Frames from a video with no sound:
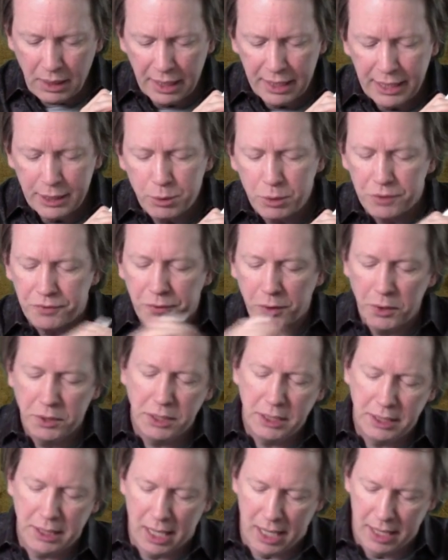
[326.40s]
this was
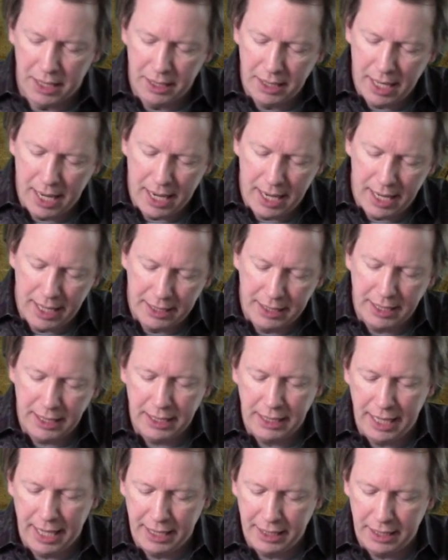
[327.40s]
first done, I think
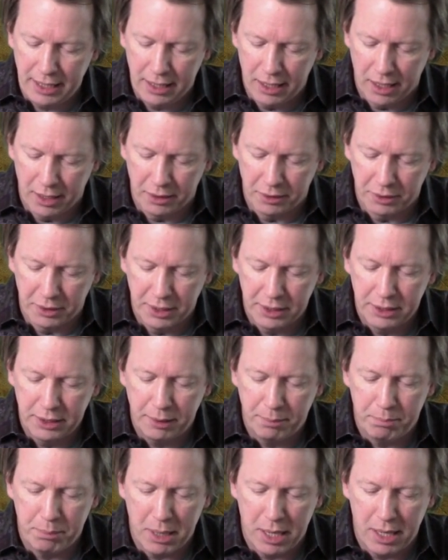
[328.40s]
in the 1800s,
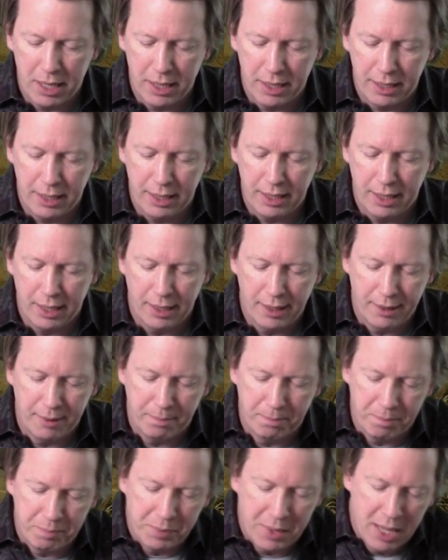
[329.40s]
by
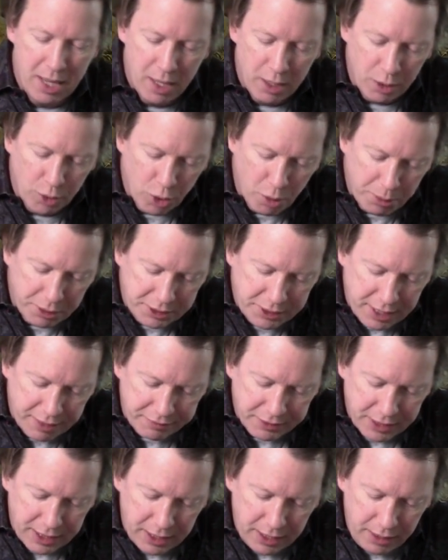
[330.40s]

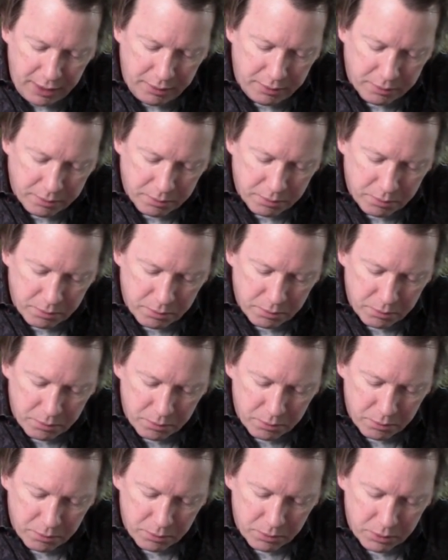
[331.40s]
Lobachevsky.
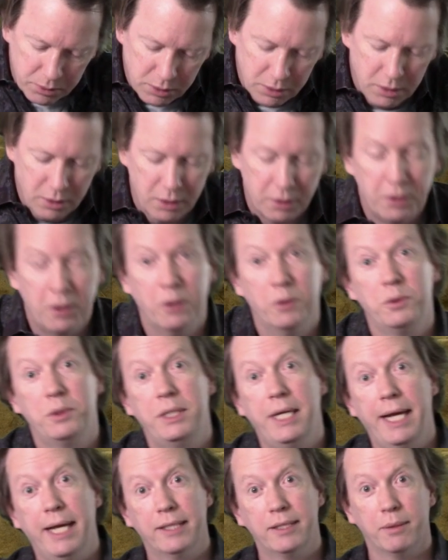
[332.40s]
No
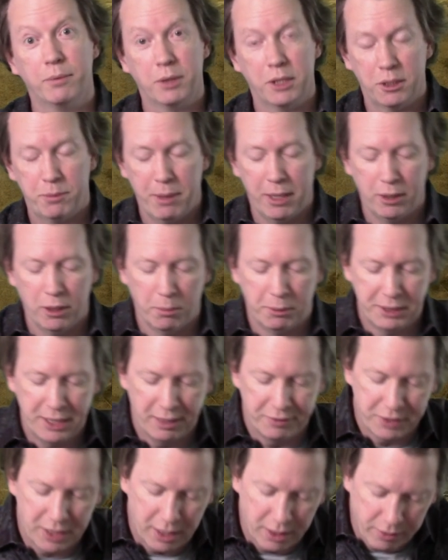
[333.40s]
chance I'm going to spell
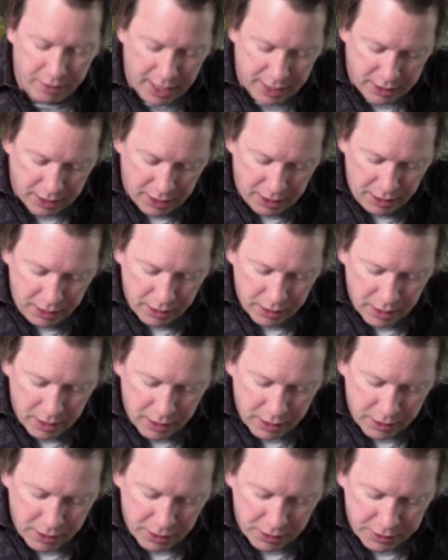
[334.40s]
Lobachevsky correctly,
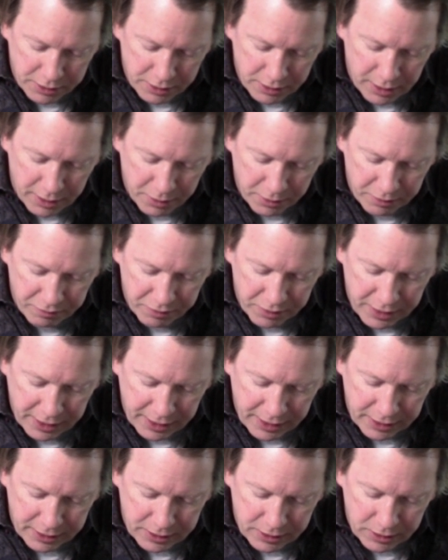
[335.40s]
because I don't even
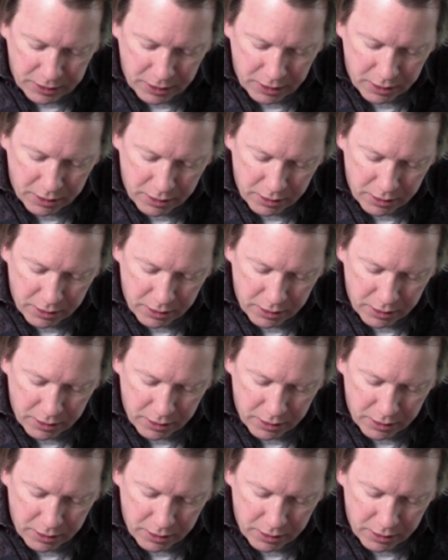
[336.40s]
think it's